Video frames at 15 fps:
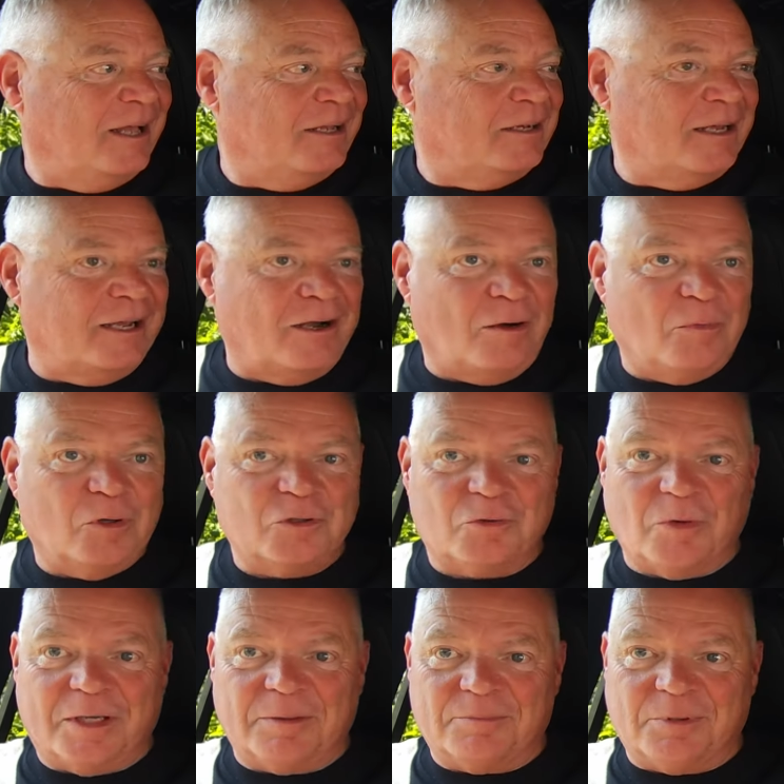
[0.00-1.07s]
And I almost
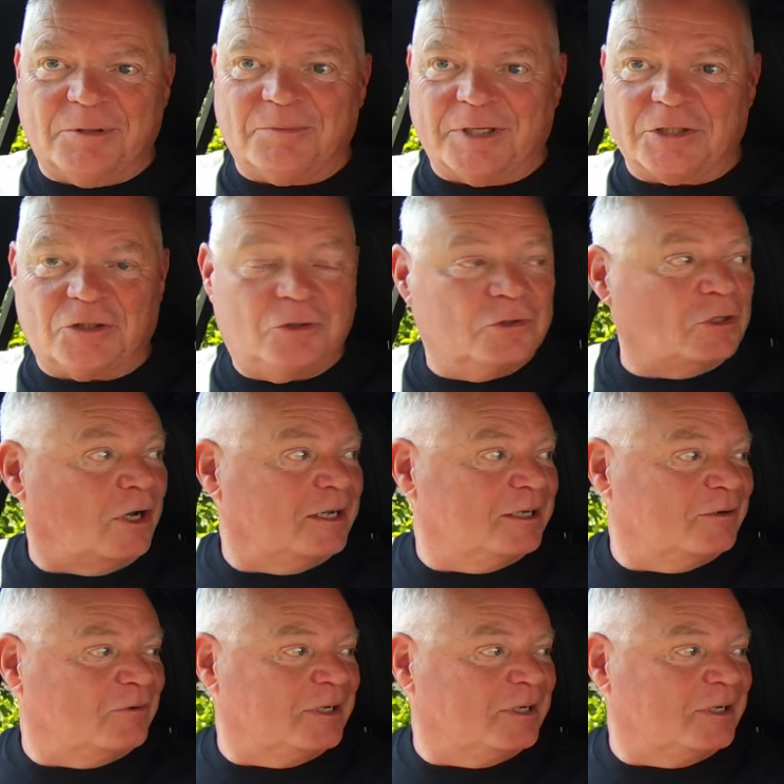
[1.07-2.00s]
put my shoes on and